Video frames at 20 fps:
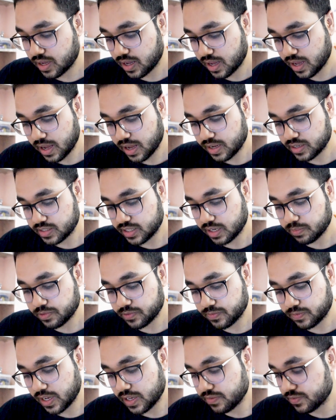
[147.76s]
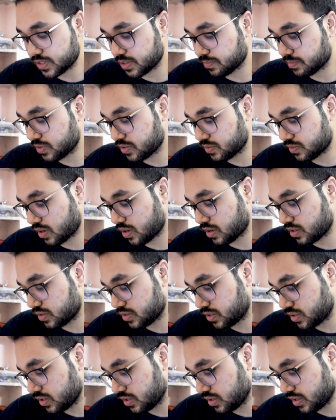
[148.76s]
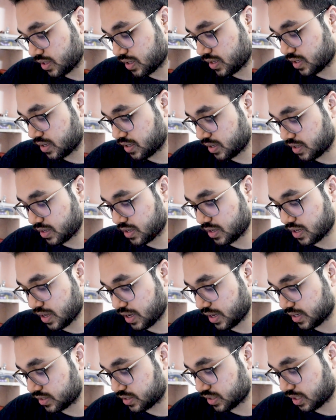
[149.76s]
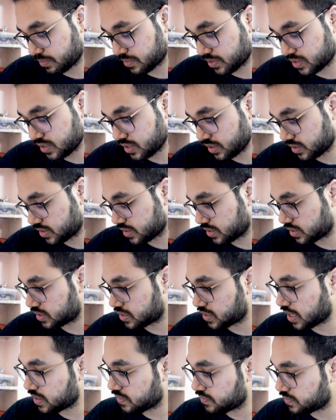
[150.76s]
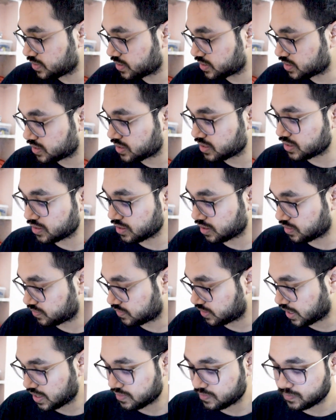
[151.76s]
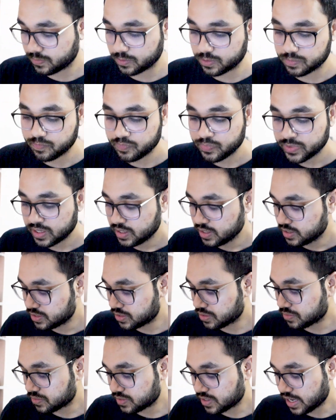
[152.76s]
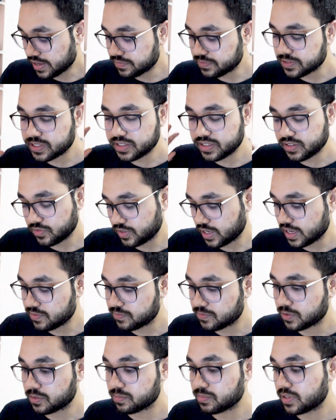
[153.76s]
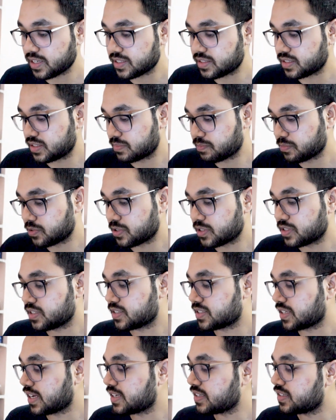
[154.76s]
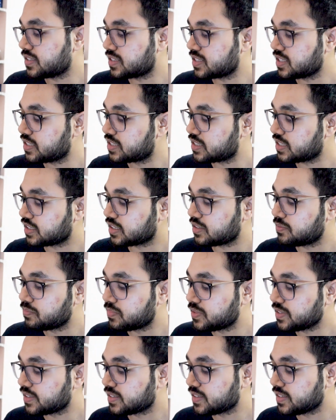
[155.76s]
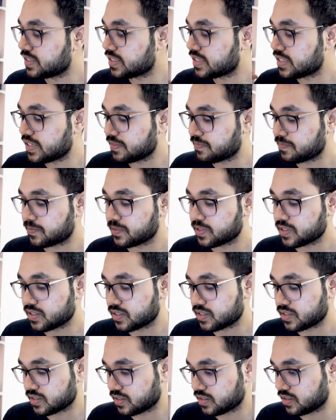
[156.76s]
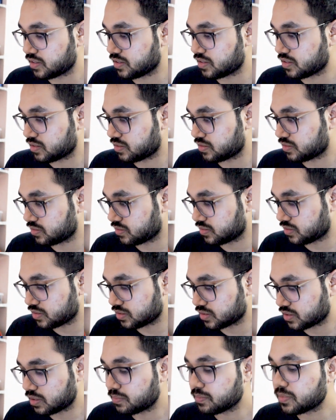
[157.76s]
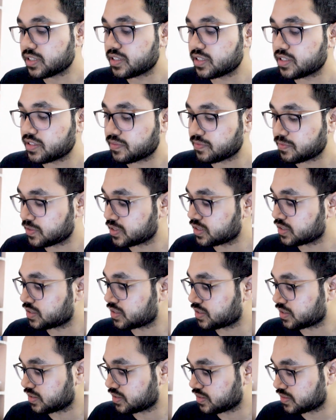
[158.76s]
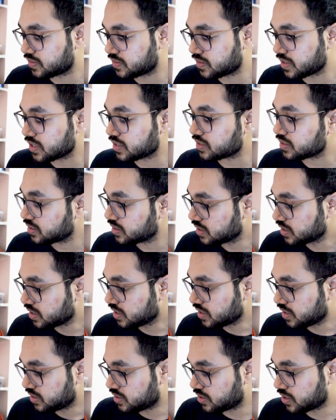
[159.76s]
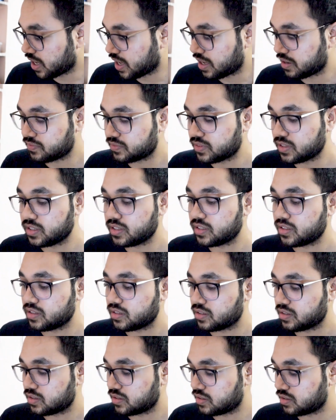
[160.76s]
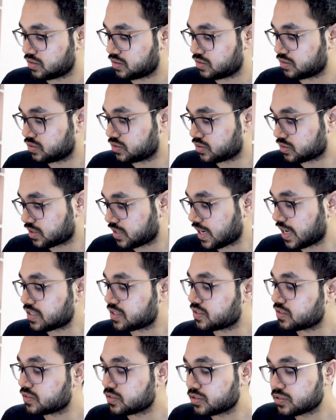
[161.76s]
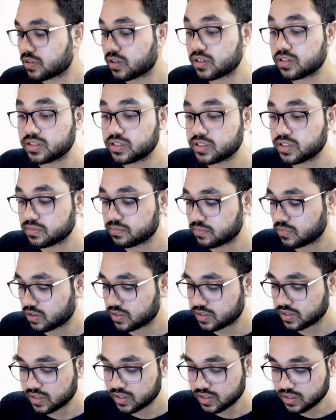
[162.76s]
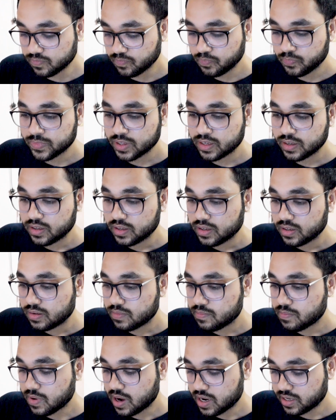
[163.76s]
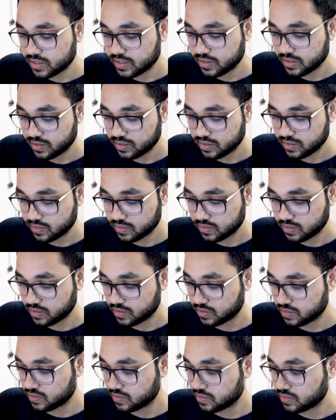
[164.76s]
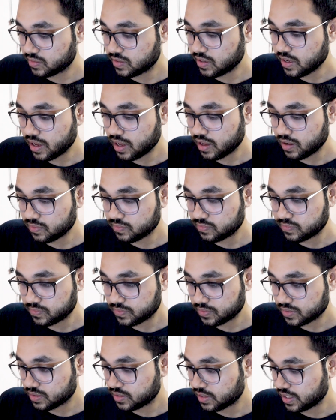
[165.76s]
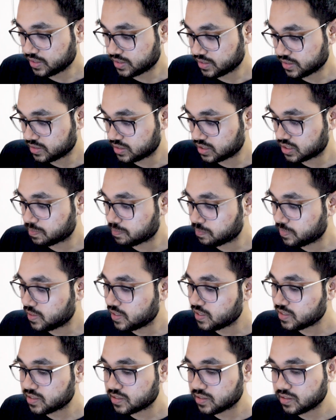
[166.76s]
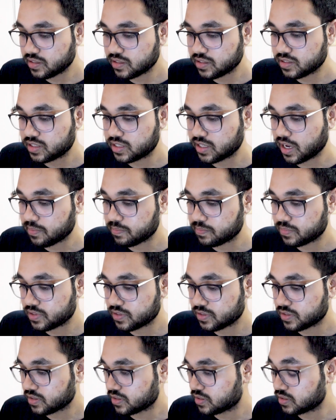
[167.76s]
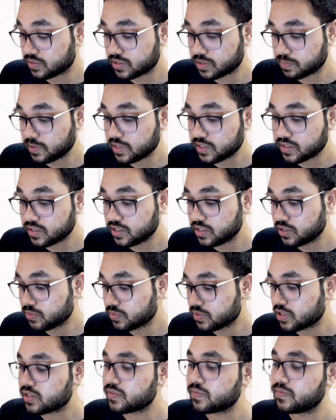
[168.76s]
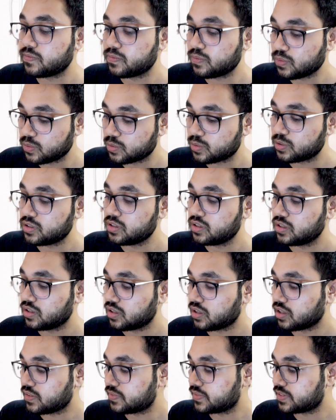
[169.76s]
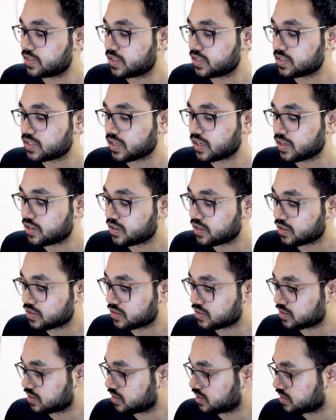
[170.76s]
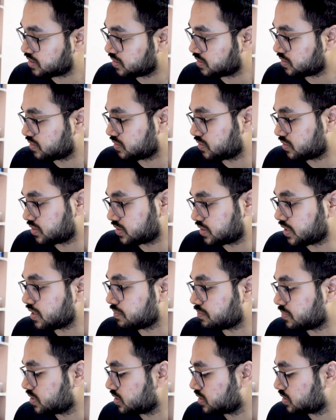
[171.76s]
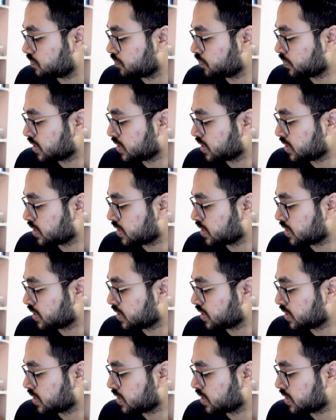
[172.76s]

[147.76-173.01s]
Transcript: And chapter 5 is immunology. And chapter 6 is diversity of life form. So, diversity of life form, let's put it aside. This is a completely different, uh, completely different thing. You have the uh, classical zoology and botany. But uh, they have like split the chapter uh, split the unit 4 of csir uh, syllabus